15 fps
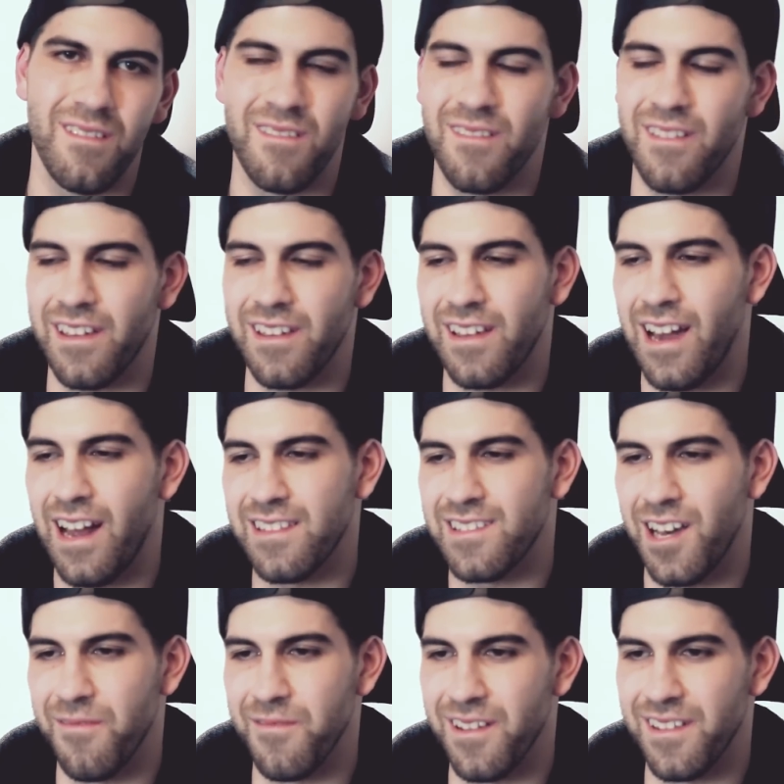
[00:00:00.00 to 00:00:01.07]
Like you gotta
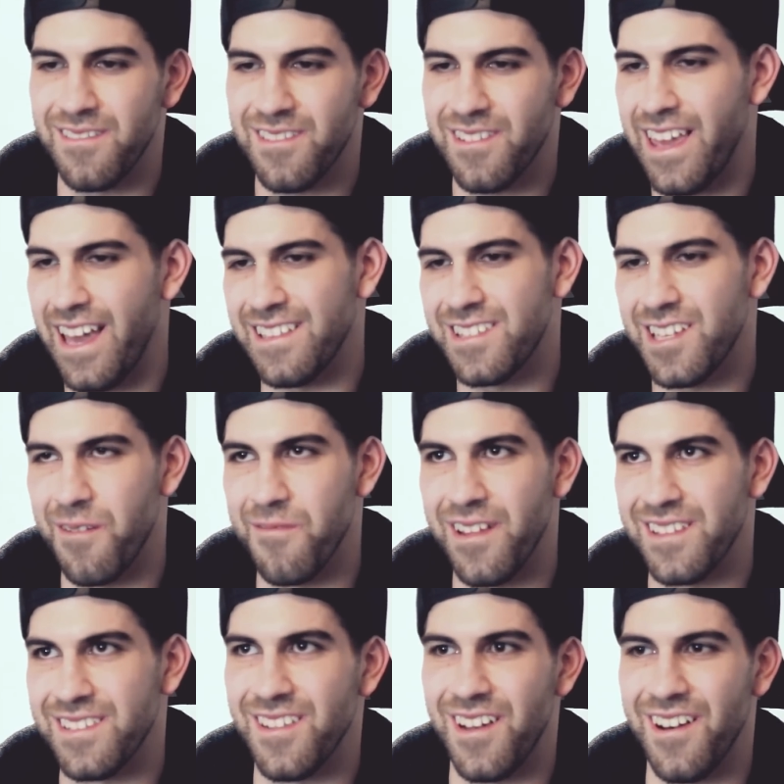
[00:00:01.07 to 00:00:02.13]
tell me that you can't tell me
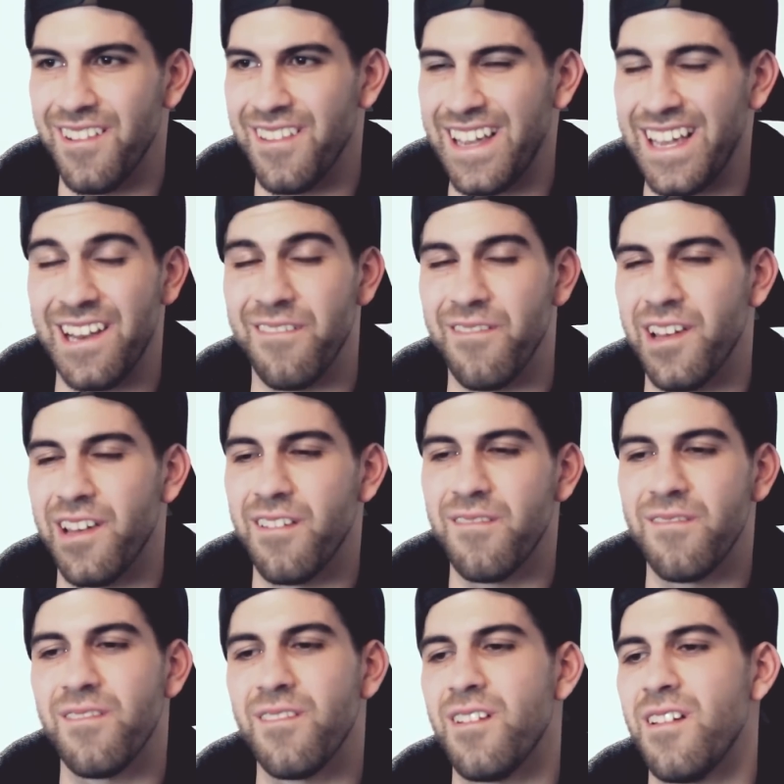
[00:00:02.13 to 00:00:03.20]
that's not like
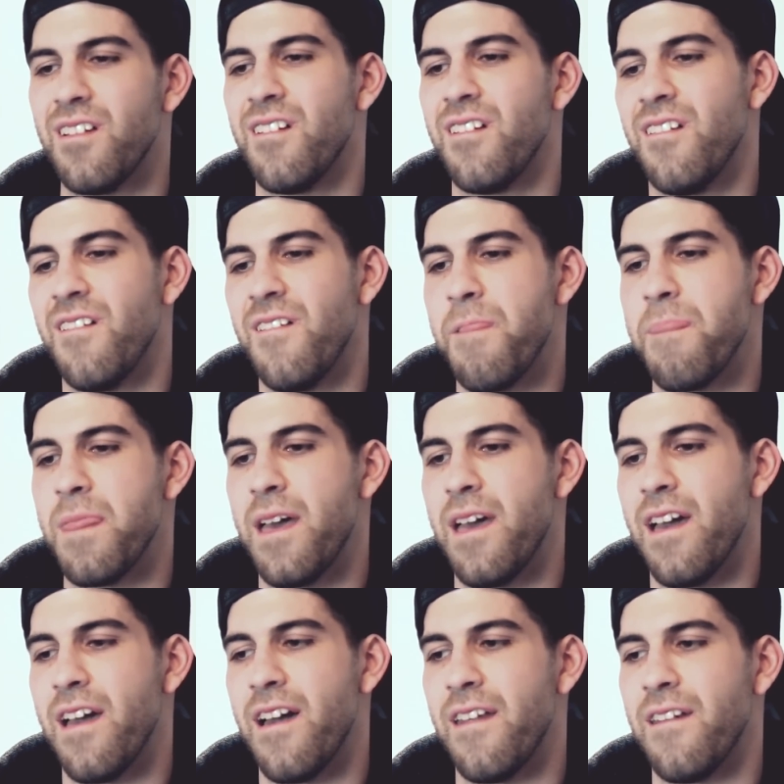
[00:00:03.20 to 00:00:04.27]
innovative.
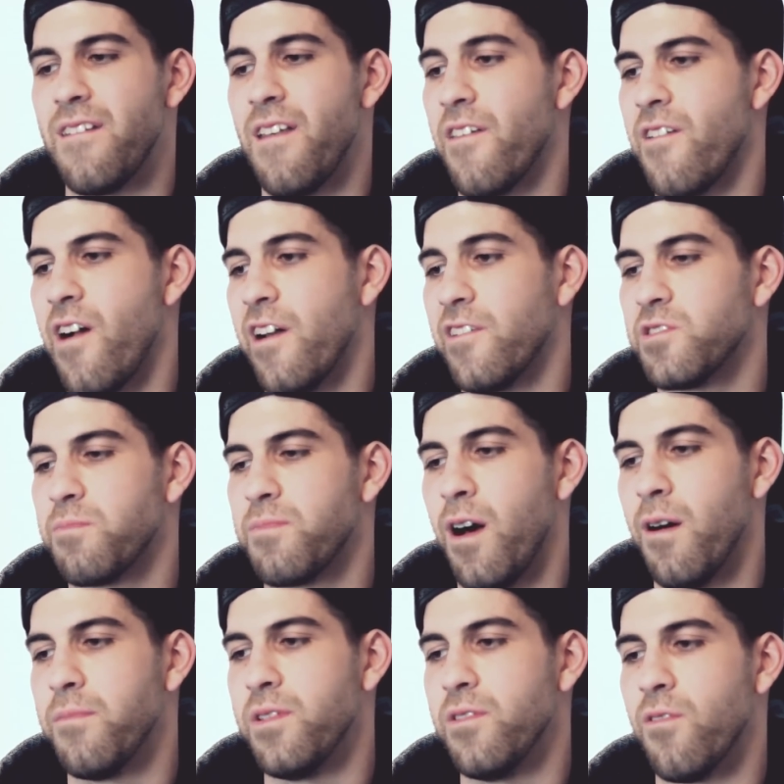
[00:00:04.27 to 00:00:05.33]
And another artist would
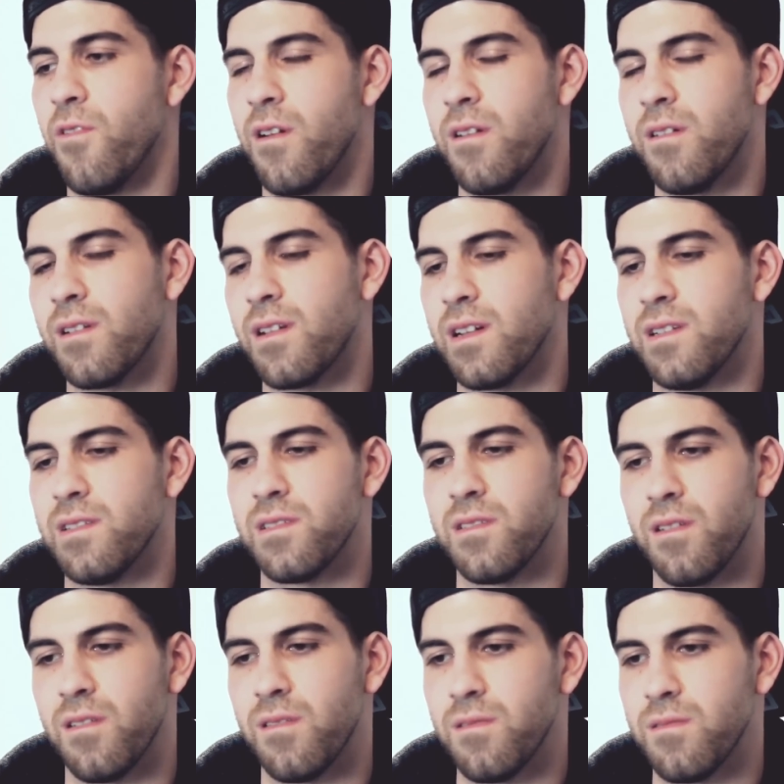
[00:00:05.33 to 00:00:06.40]
probably be Nor, because you
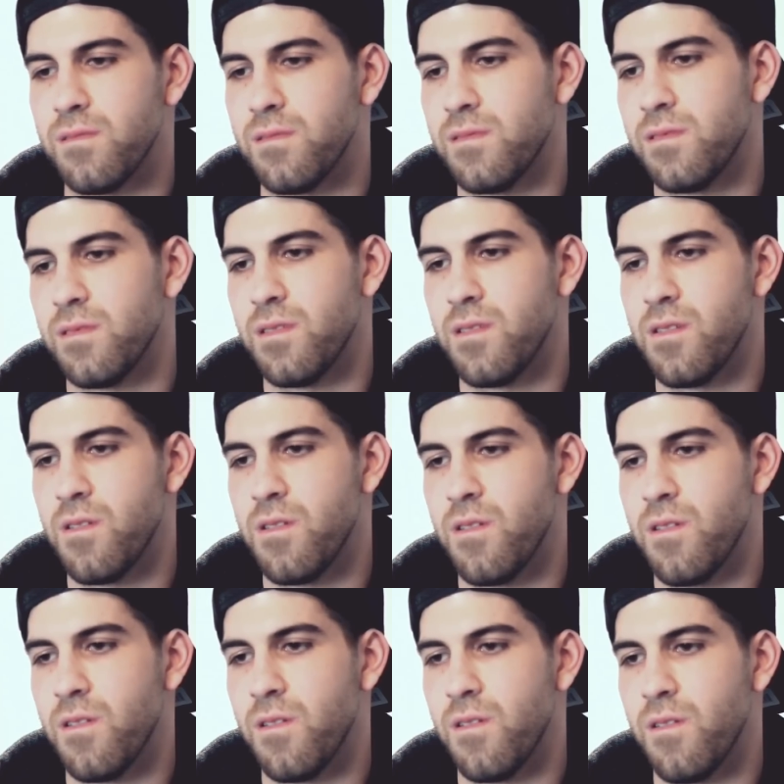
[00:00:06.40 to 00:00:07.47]
know
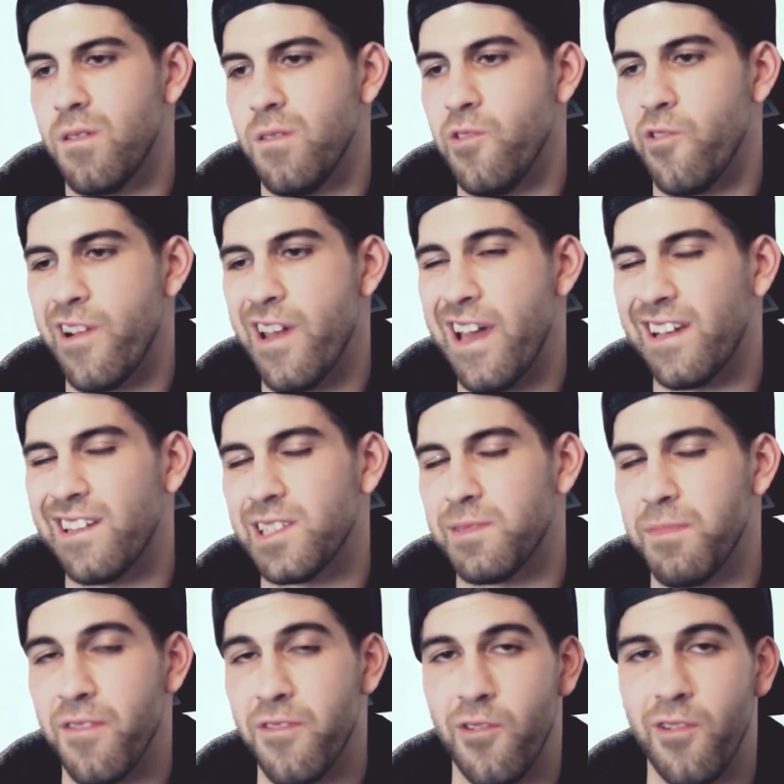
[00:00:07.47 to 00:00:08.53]
Noreaga's
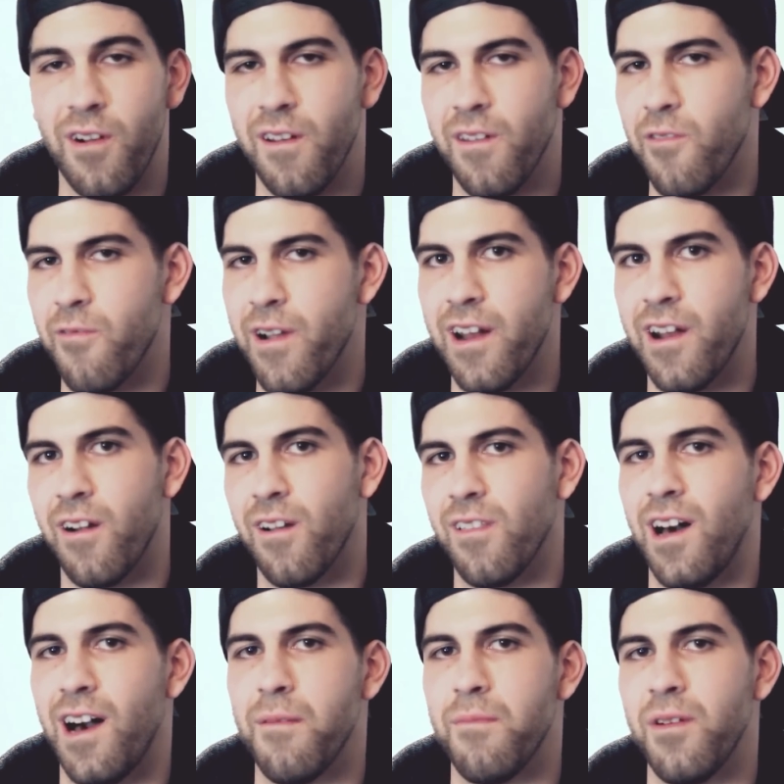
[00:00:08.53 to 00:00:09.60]
been thrown under the radar a
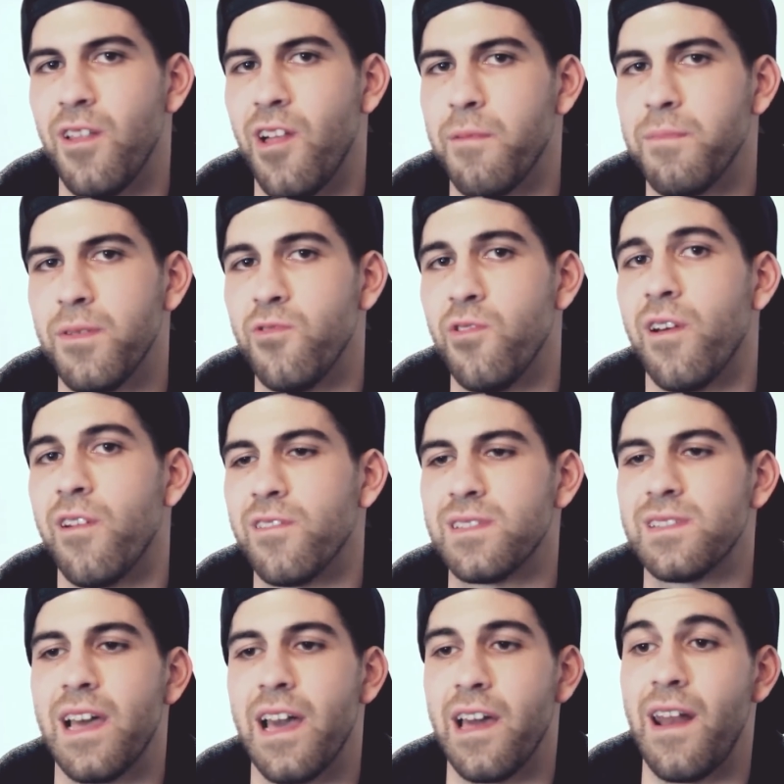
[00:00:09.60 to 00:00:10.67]
lot, but a lot of people don't
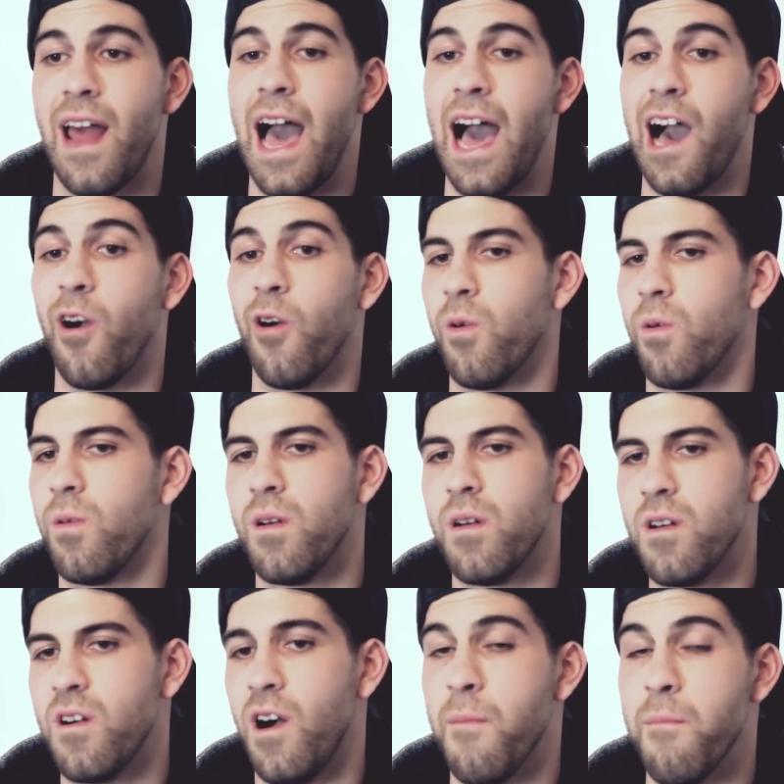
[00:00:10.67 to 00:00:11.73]
understand how
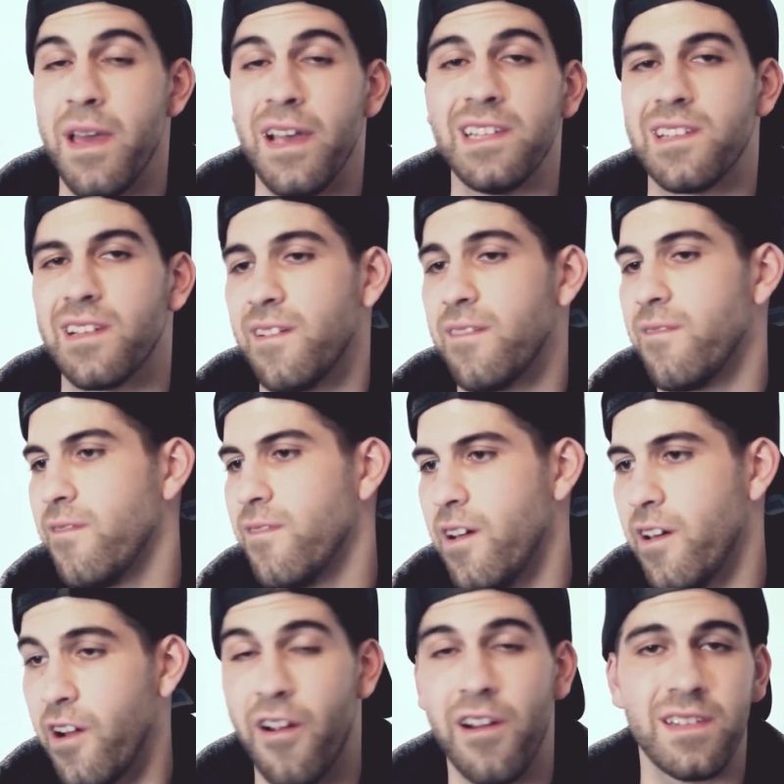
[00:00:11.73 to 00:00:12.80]
amazing of
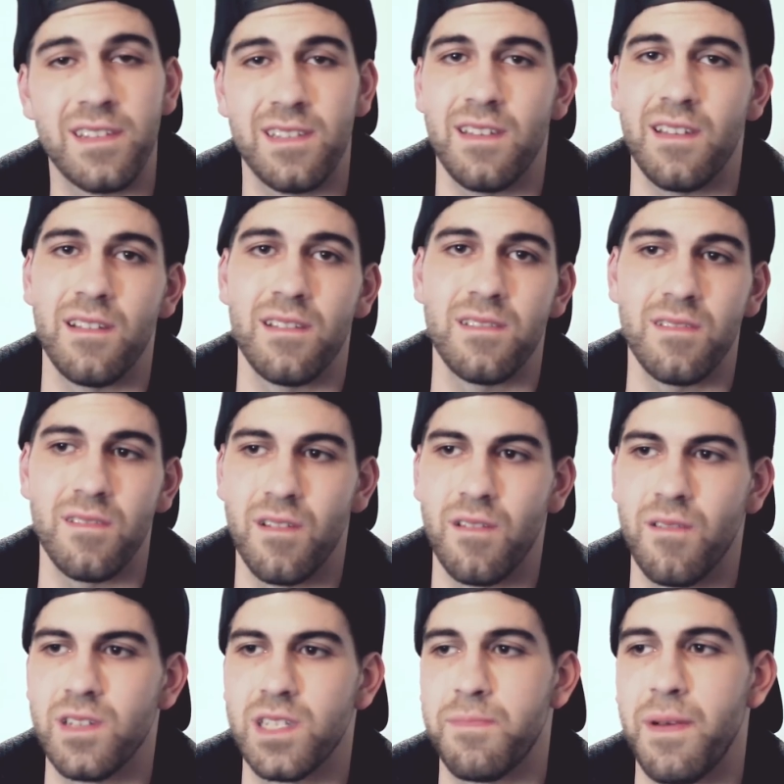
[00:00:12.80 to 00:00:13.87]
an artist he is. You know,
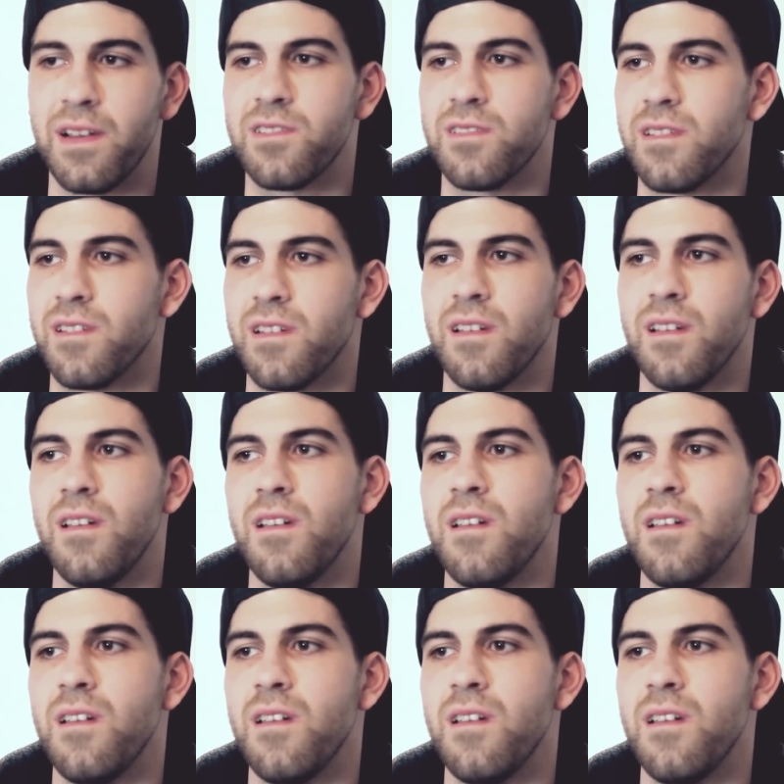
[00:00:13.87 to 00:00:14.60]
especially